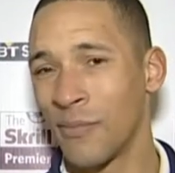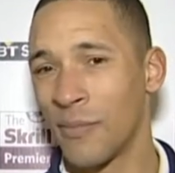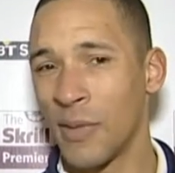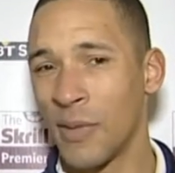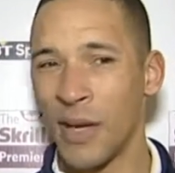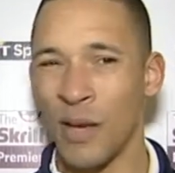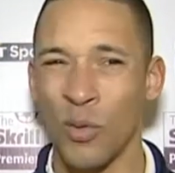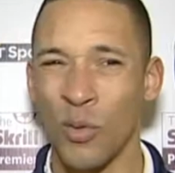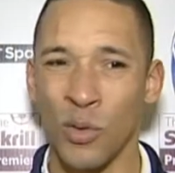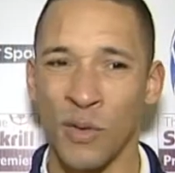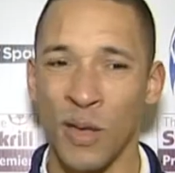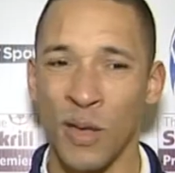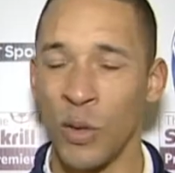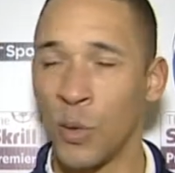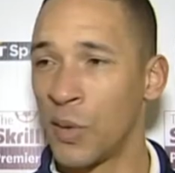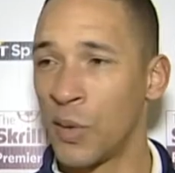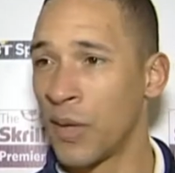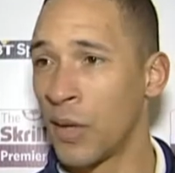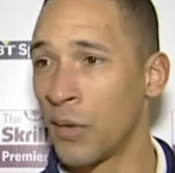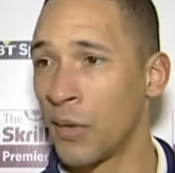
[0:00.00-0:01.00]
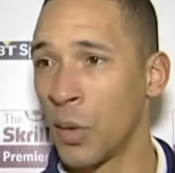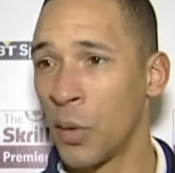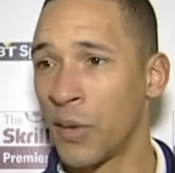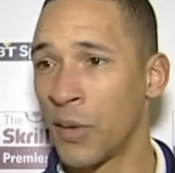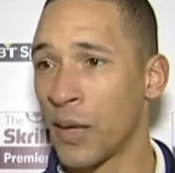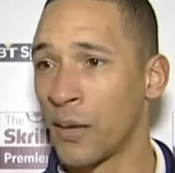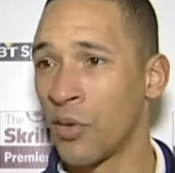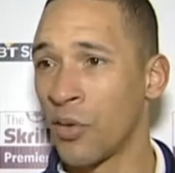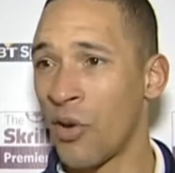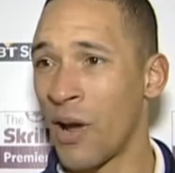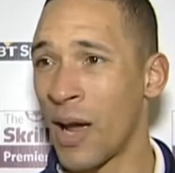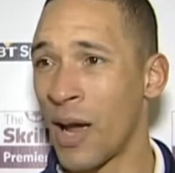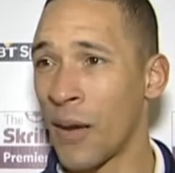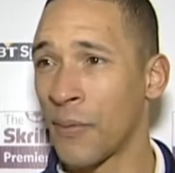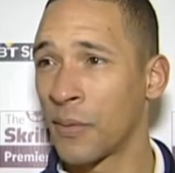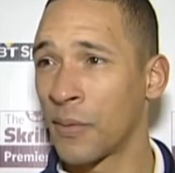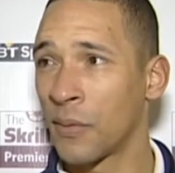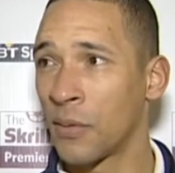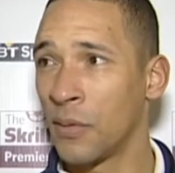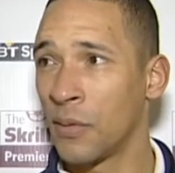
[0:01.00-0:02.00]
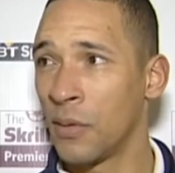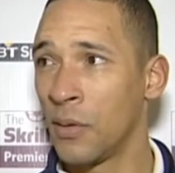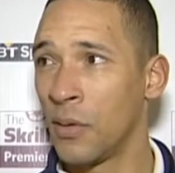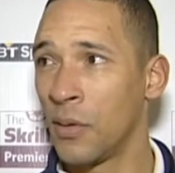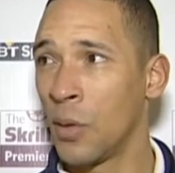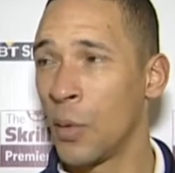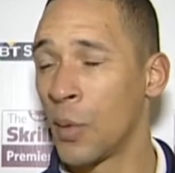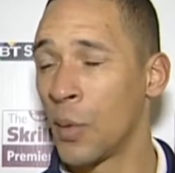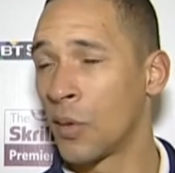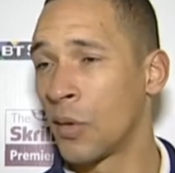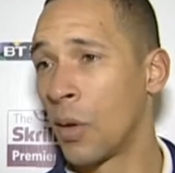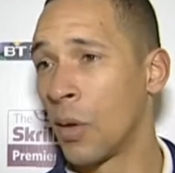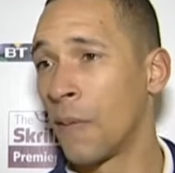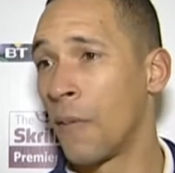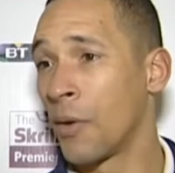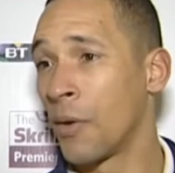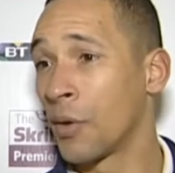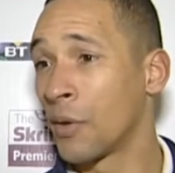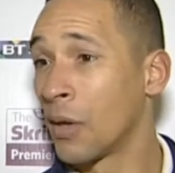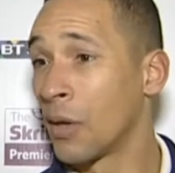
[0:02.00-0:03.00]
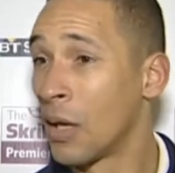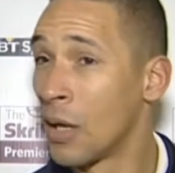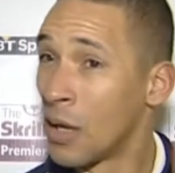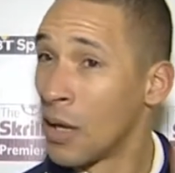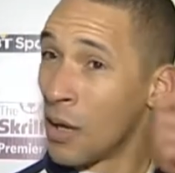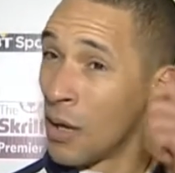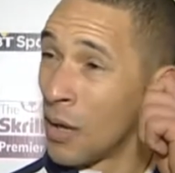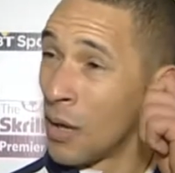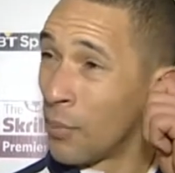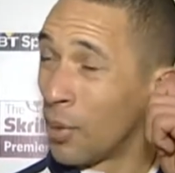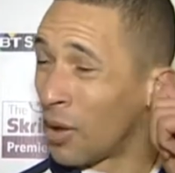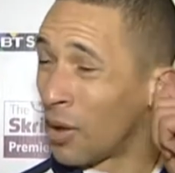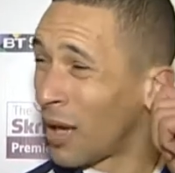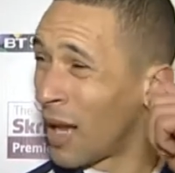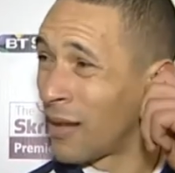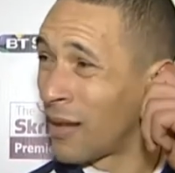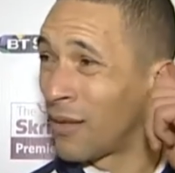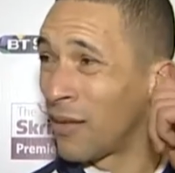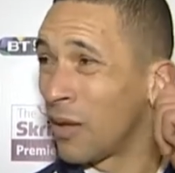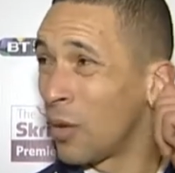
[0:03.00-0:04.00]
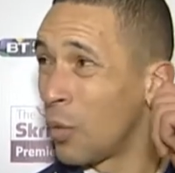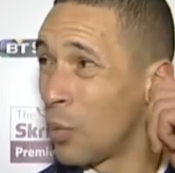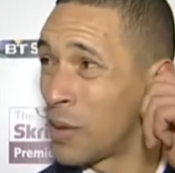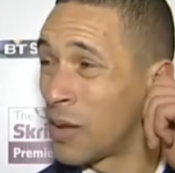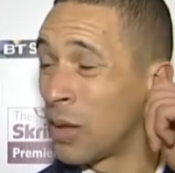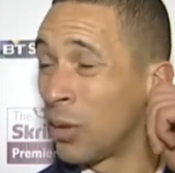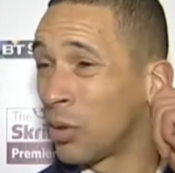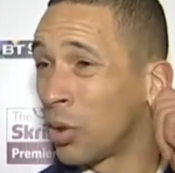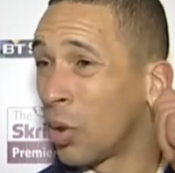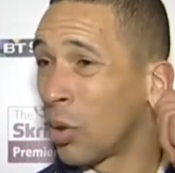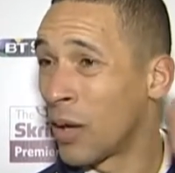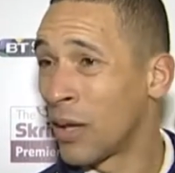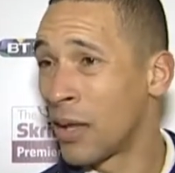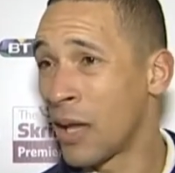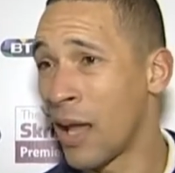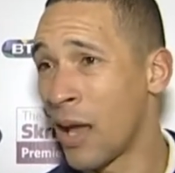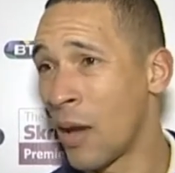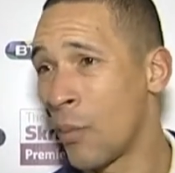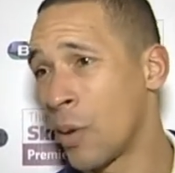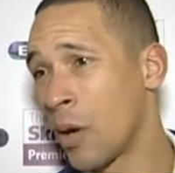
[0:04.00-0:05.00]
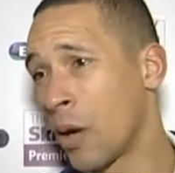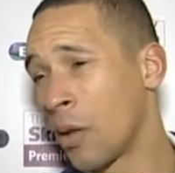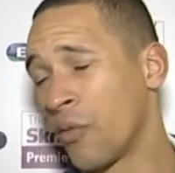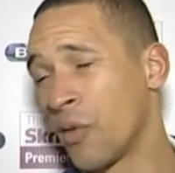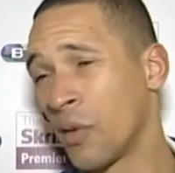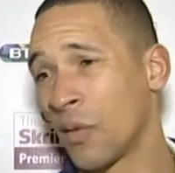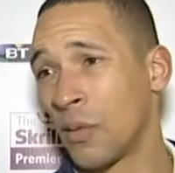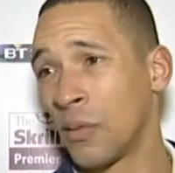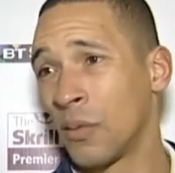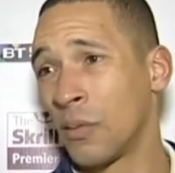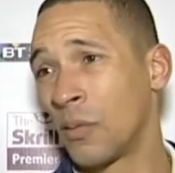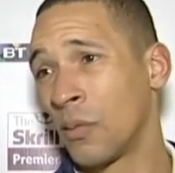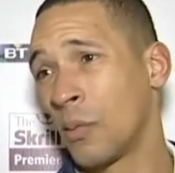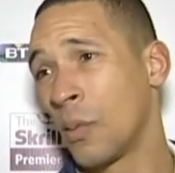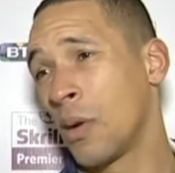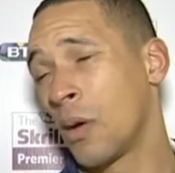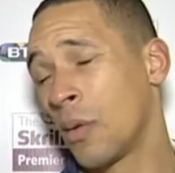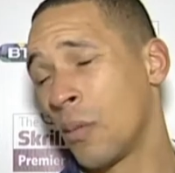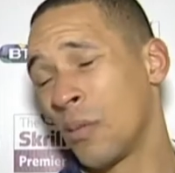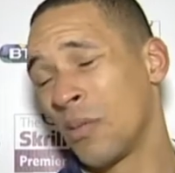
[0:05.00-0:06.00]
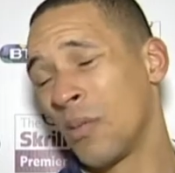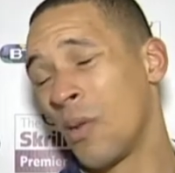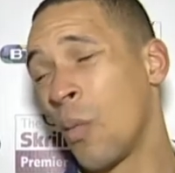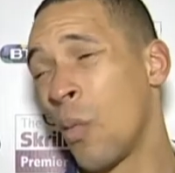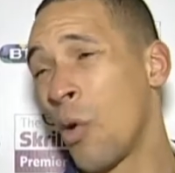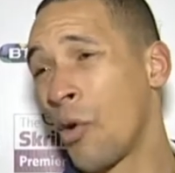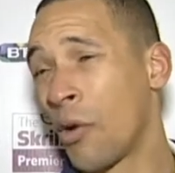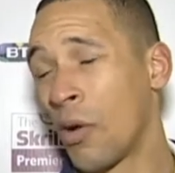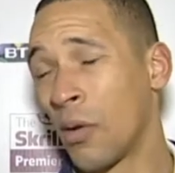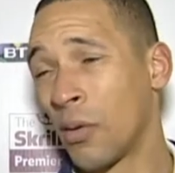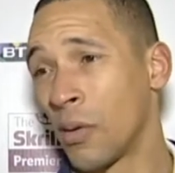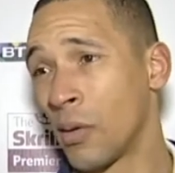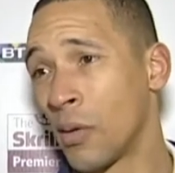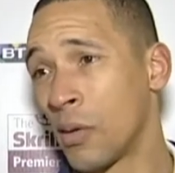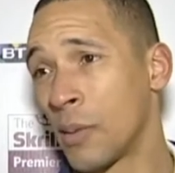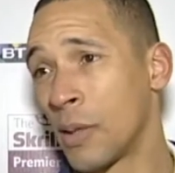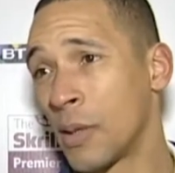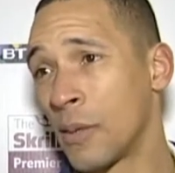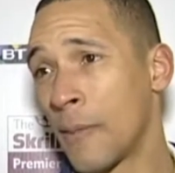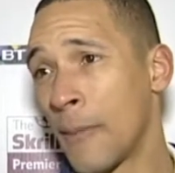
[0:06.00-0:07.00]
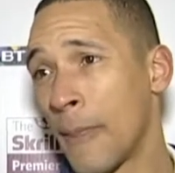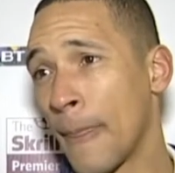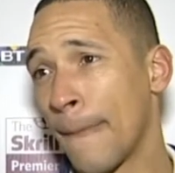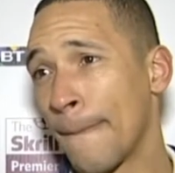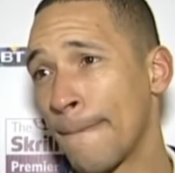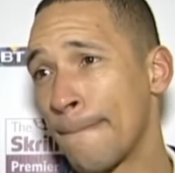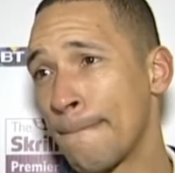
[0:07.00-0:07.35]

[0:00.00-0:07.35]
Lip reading: lose two centre halves, it was tough on us. But lads, we still dug in there and we got the result. We got a 1-1,